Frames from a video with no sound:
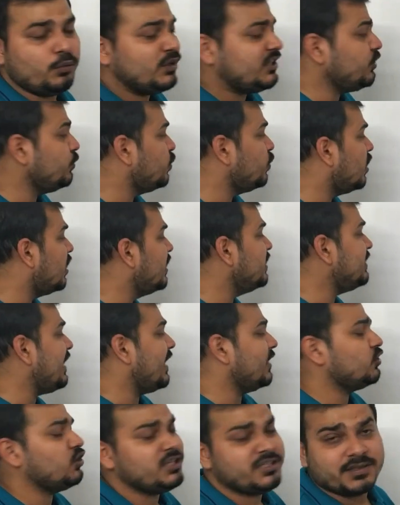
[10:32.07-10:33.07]
Which word is
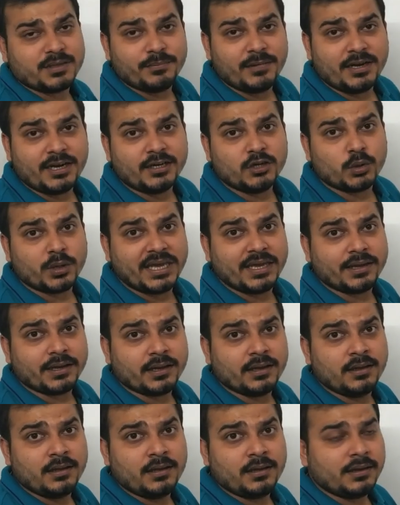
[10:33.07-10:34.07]
actually similar to
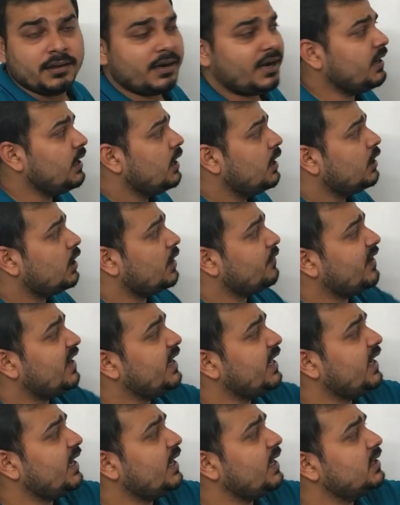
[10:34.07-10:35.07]
king, right? Now if I
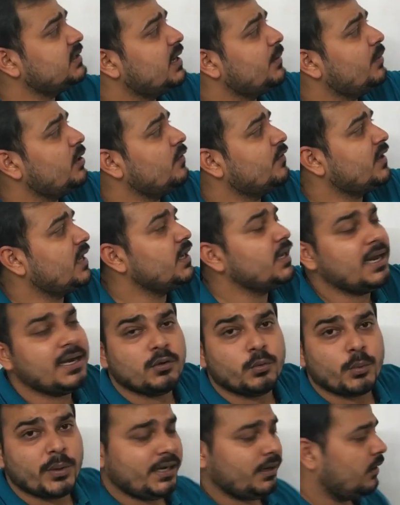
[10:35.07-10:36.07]
take an example of king
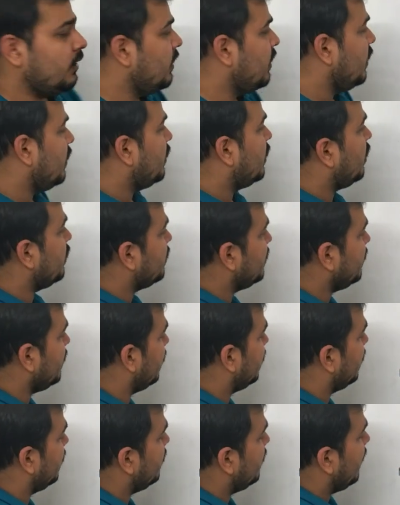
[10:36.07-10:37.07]
and queen, now
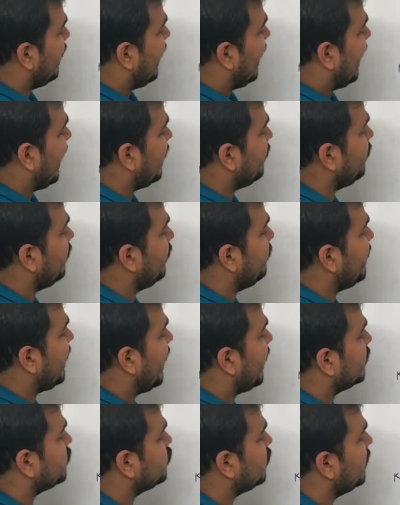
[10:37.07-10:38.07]
here I will be
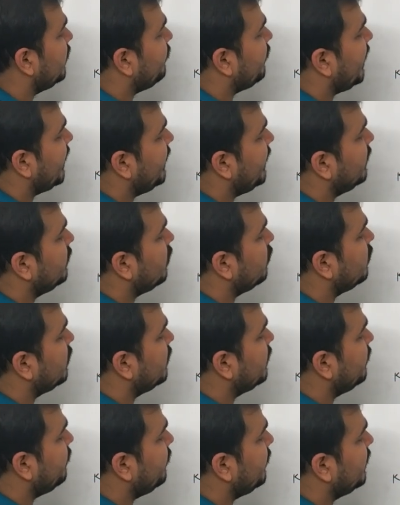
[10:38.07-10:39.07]
actually finding out
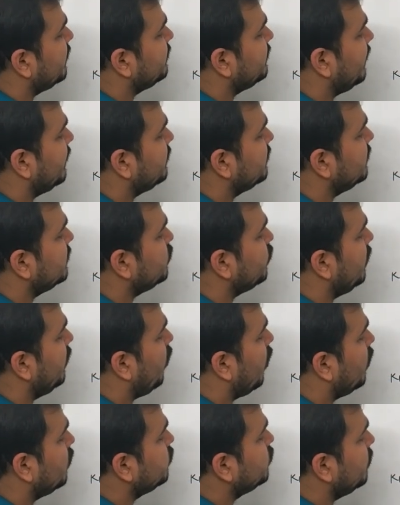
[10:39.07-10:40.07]
the difference, and this
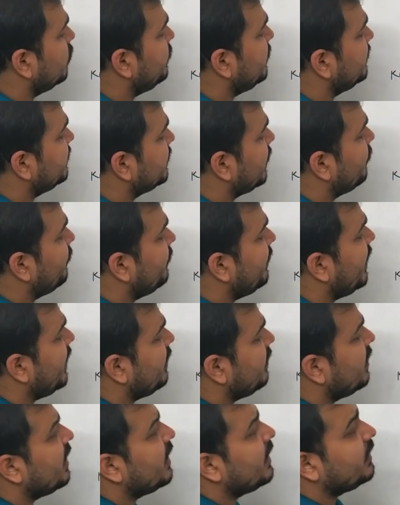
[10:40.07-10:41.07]
will also be
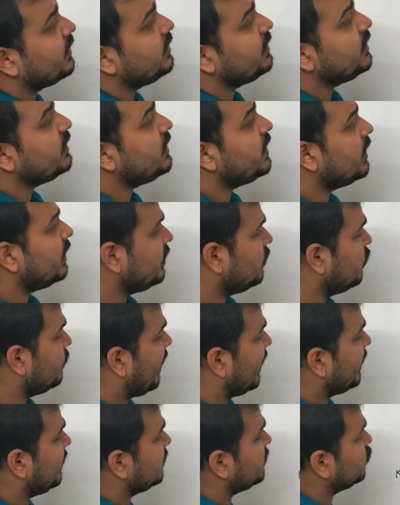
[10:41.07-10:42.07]
somewhere near to
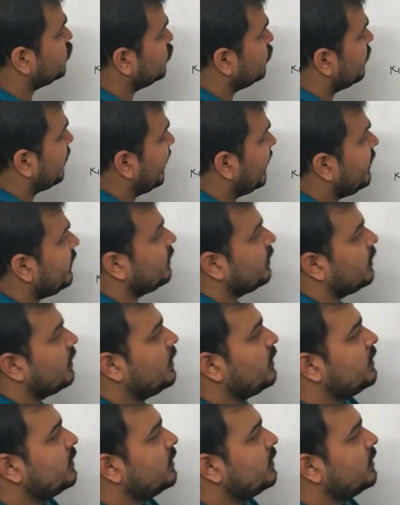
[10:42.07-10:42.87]
minus two, right?